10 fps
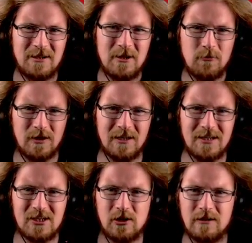we're gonna
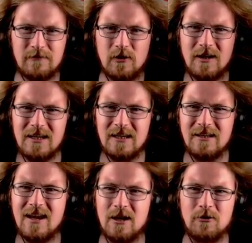solve all...
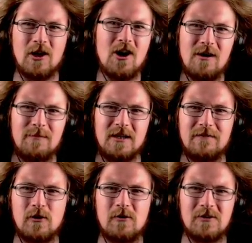Yeah, it'll hurt me. Of
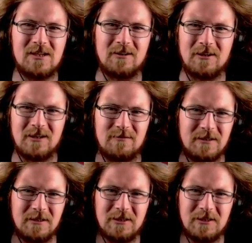course it'll hurt me.